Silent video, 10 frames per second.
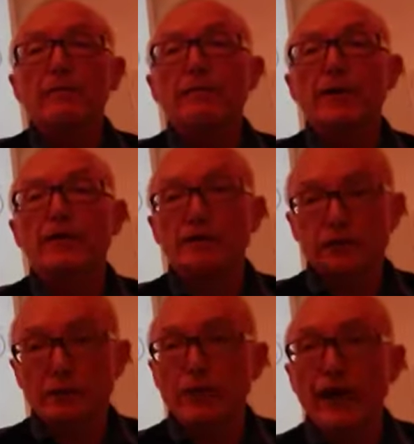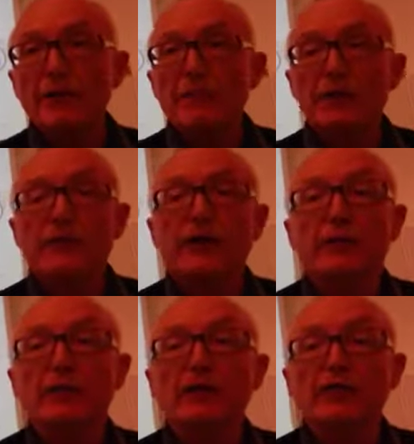me to do that by sending
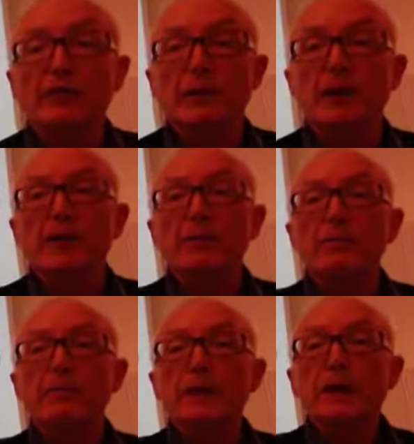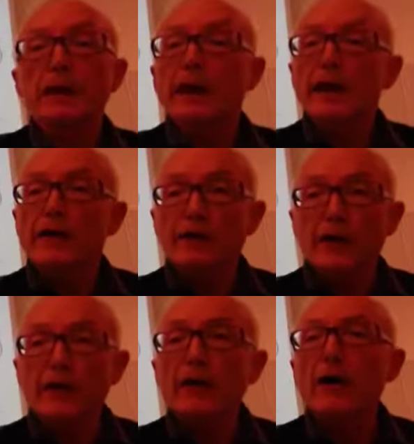me a Gmail, and
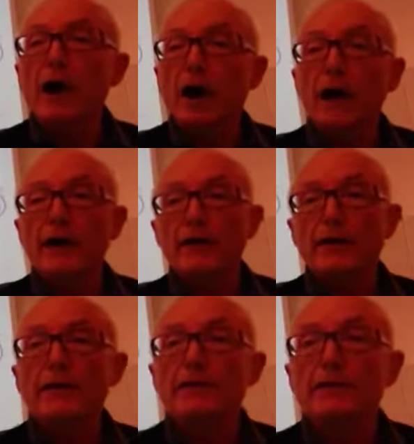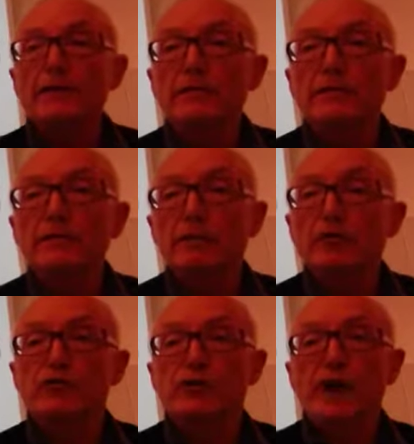then I
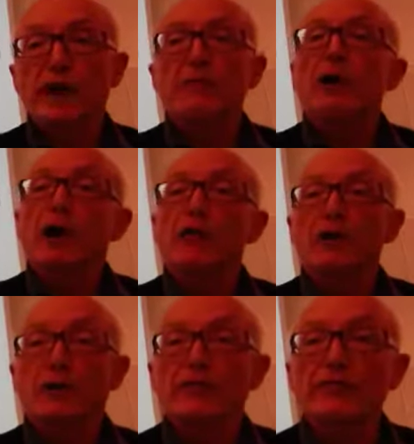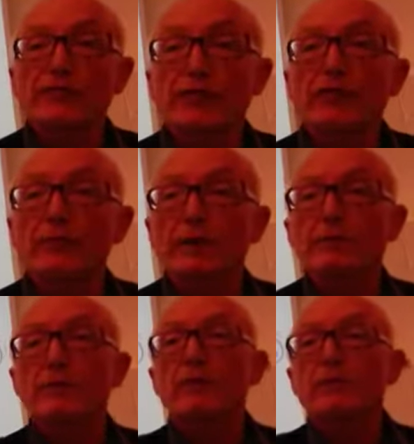put your name on the list of those
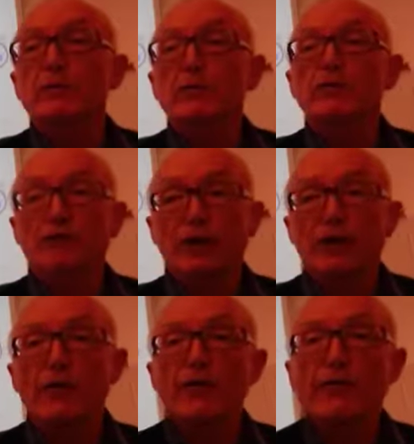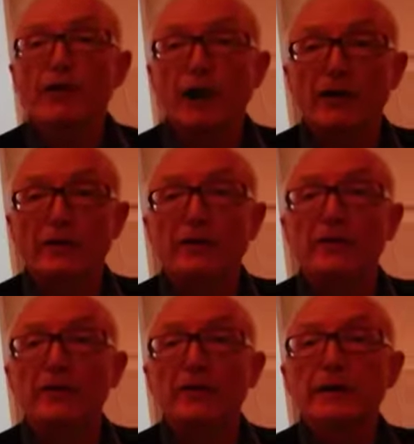people who share the document.
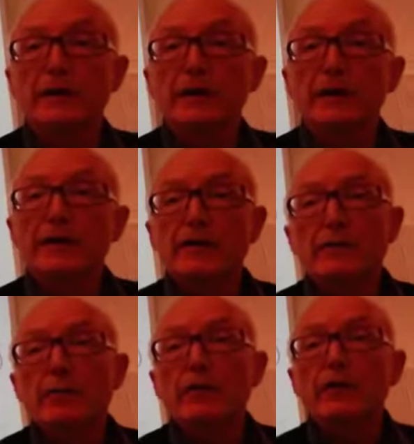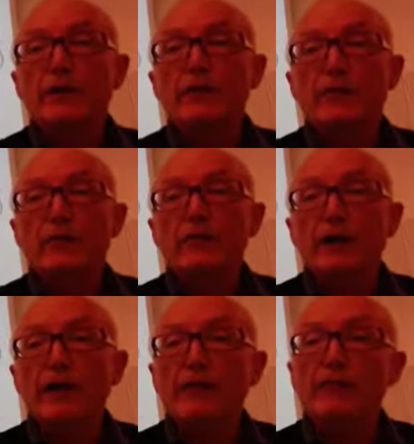The important thing, of course,
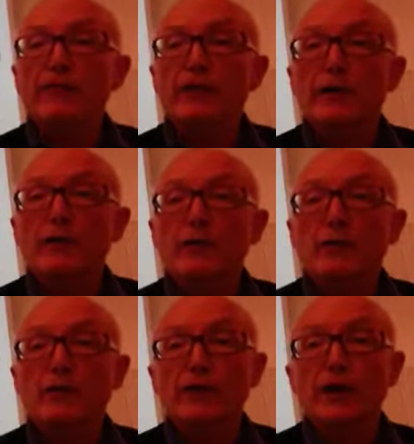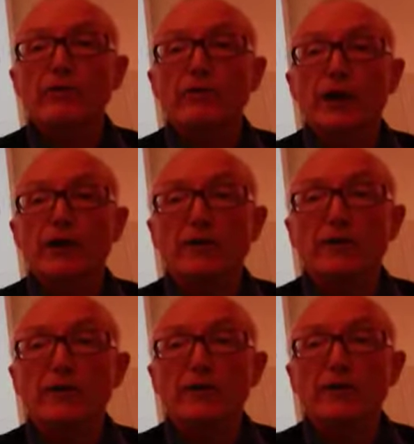now is when you get the document,